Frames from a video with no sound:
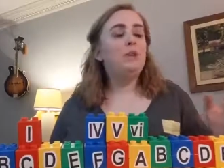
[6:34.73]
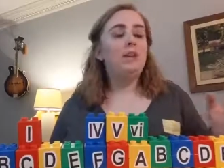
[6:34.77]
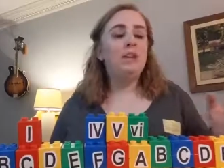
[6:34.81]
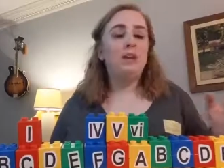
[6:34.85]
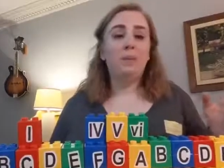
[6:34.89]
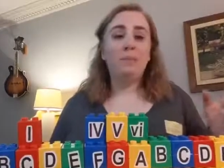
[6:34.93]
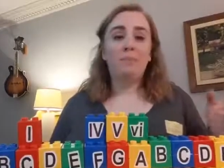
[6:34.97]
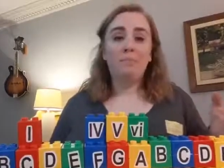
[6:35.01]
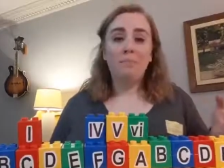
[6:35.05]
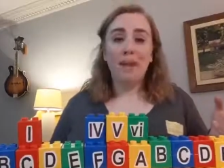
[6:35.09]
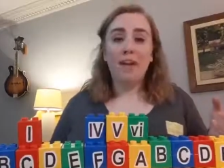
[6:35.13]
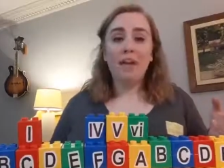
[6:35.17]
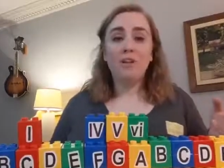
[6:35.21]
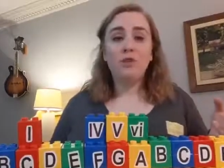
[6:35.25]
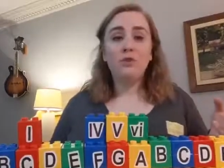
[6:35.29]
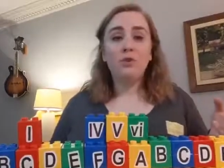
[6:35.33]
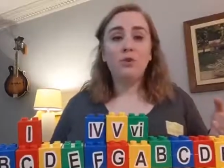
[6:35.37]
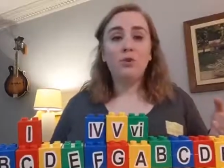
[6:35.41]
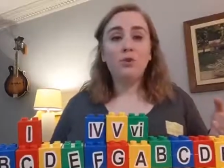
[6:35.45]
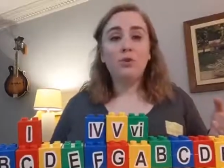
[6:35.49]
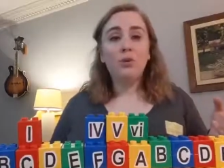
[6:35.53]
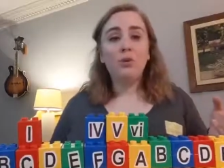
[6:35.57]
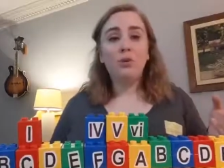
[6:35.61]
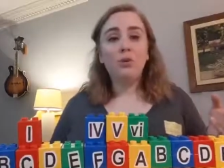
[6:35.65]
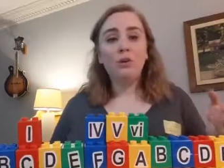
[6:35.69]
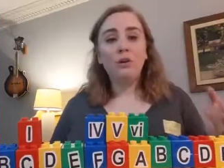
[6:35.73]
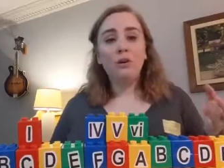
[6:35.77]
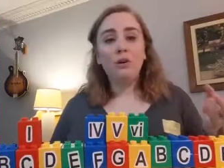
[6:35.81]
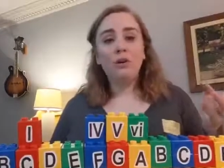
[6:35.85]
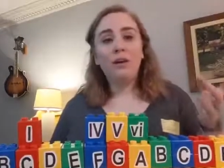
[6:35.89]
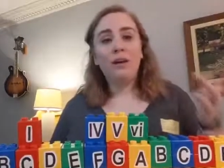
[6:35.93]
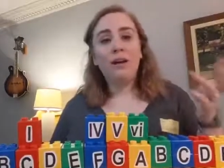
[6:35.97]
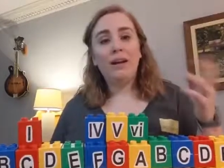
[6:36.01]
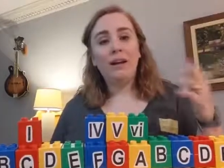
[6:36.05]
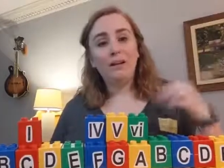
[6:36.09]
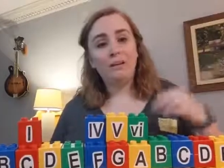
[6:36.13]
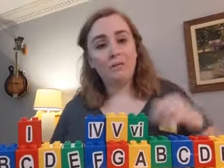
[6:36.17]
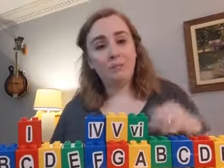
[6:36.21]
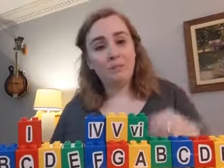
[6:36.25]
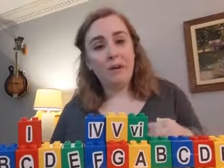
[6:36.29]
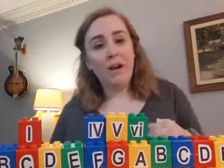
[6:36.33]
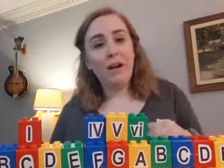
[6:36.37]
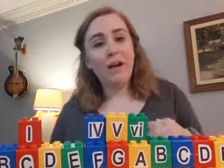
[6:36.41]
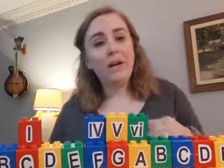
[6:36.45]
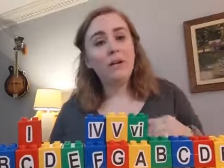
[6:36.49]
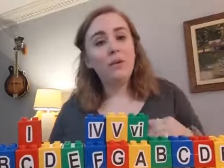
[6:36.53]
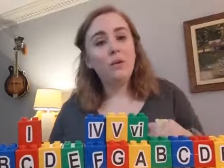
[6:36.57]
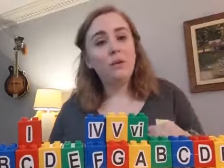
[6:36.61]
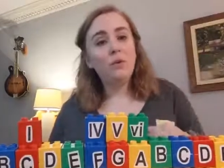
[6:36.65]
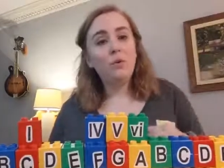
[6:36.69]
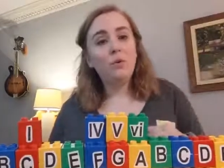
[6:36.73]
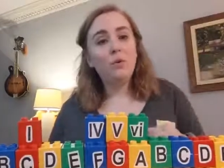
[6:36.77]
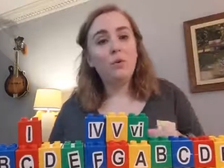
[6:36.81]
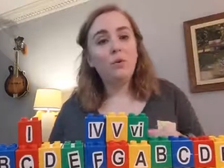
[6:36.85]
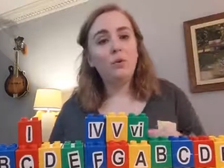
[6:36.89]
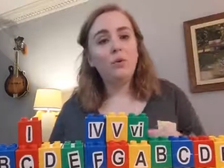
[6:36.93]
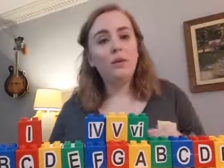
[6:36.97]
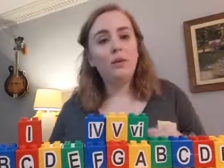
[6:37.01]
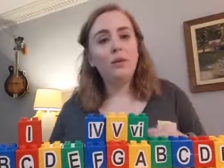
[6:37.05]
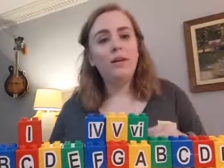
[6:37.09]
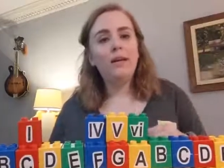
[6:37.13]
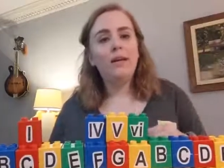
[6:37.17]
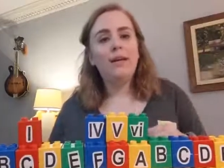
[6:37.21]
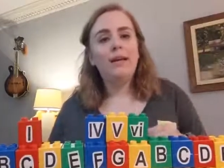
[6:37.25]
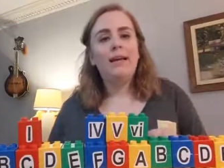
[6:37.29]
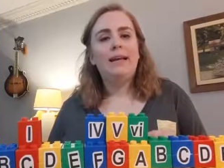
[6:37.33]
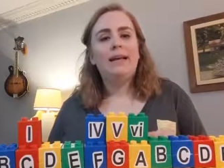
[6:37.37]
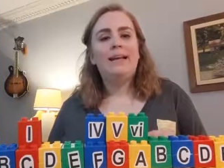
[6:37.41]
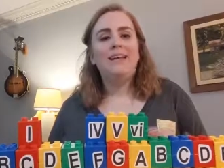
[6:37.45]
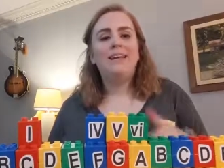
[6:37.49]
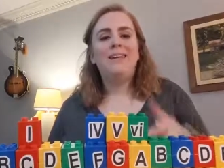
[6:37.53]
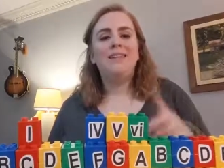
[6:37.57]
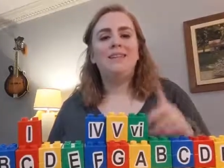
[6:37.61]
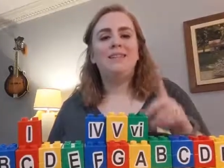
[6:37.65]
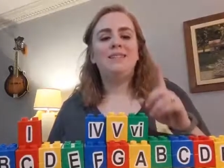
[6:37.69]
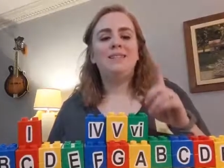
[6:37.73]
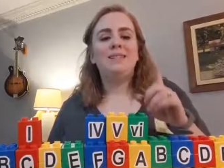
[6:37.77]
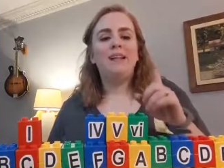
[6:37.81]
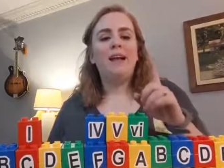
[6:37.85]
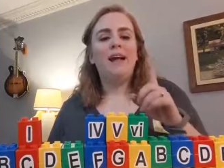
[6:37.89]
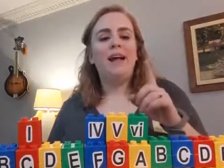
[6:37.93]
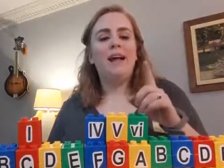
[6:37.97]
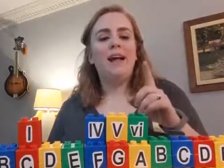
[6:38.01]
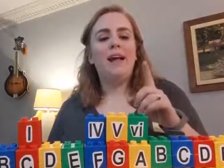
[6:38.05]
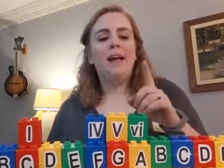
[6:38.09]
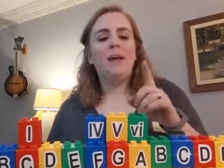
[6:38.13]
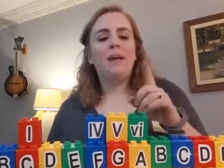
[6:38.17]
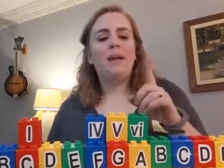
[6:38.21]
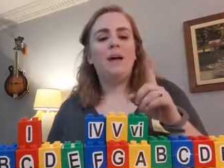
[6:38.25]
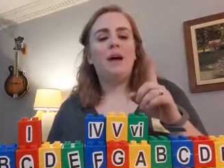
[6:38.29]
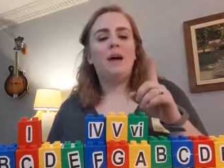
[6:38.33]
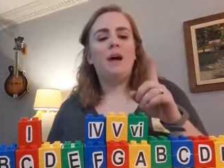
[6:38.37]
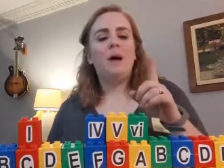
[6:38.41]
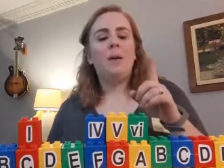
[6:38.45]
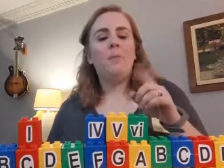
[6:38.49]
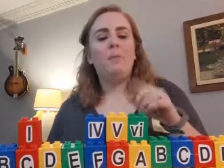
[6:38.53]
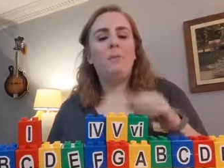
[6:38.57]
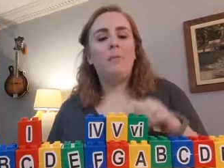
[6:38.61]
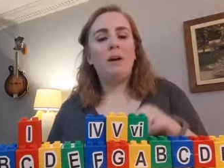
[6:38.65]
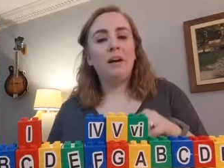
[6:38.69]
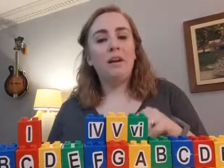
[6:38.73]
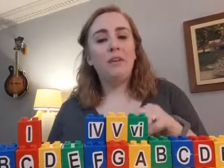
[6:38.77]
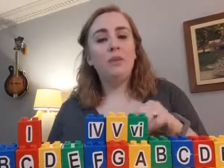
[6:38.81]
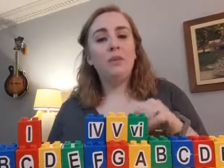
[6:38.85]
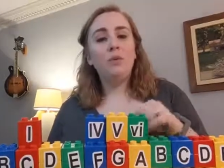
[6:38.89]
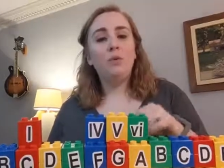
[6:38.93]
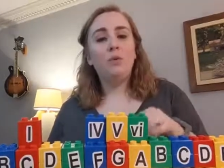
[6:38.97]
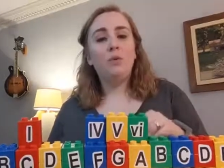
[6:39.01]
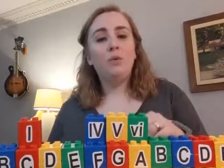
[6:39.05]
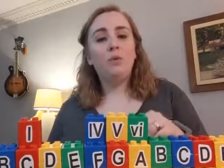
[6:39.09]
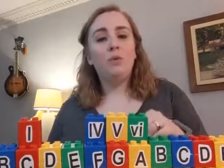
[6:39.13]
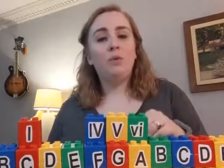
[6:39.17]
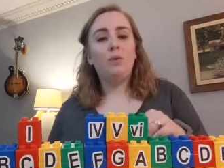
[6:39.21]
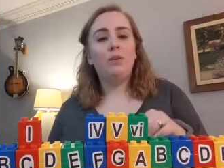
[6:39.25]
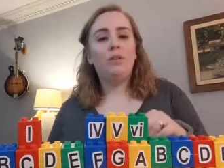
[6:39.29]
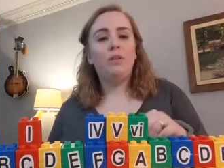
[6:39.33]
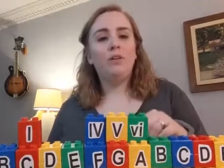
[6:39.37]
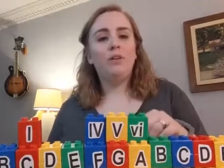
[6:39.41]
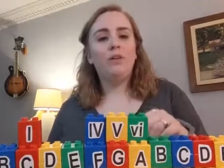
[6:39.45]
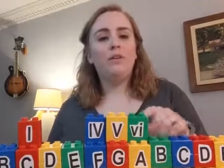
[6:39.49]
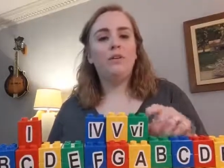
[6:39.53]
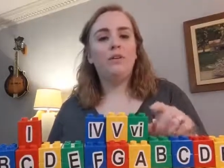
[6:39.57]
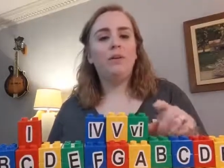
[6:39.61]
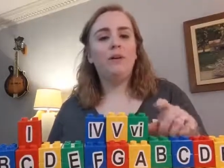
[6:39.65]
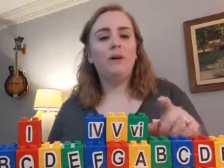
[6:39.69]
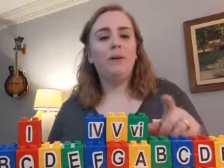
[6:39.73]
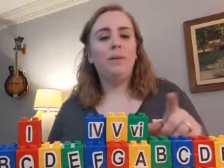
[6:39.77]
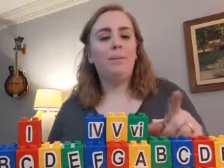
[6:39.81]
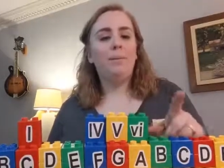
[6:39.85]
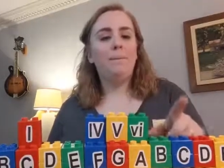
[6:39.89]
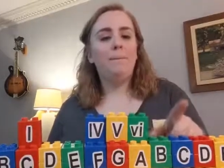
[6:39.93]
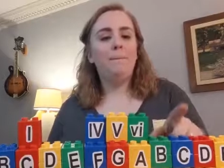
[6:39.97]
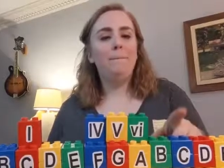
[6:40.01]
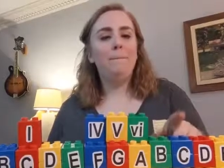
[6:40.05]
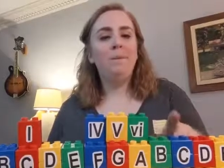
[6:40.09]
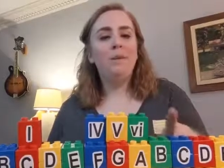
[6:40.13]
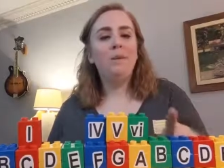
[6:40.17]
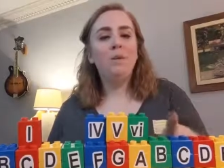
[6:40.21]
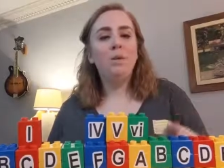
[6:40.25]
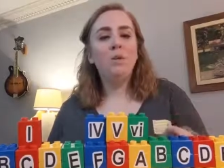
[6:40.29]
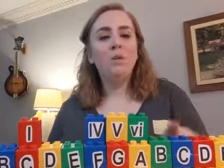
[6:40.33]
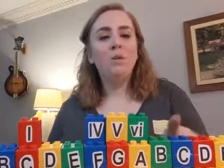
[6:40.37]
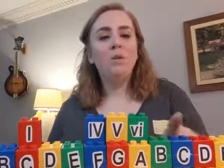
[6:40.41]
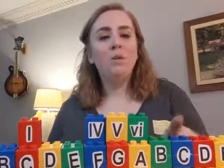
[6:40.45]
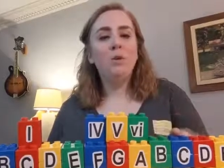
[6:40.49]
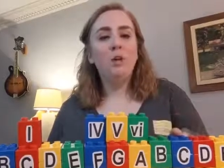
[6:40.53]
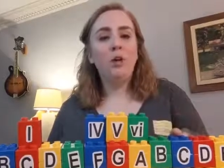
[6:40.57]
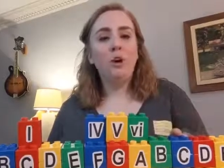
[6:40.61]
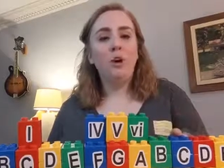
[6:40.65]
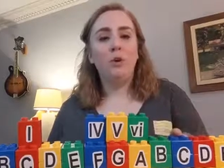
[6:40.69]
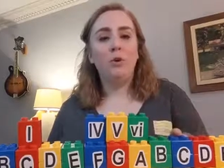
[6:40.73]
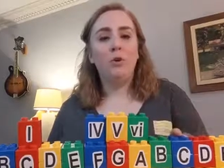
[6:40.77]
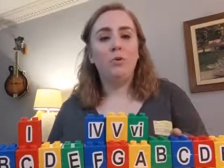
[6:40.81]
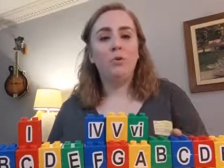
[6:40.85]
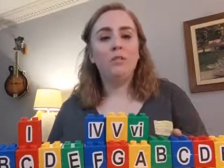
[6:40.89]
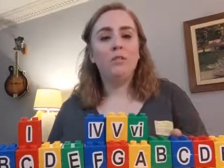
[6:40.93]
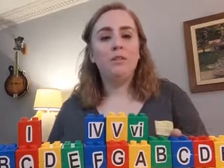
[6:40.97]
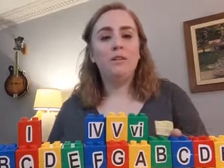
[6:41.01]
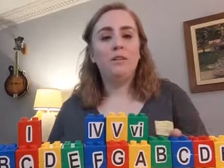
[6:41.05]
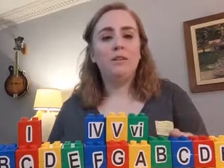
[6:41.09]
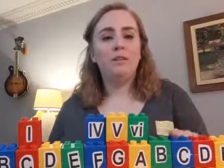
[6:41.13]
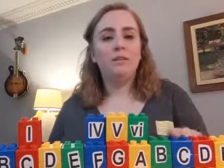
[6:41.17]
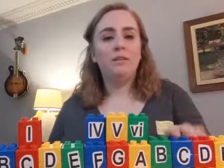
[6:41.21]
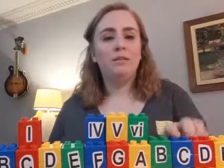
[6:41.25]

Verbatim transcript: a major chord and a minor chord is that a minor chord, the middle note,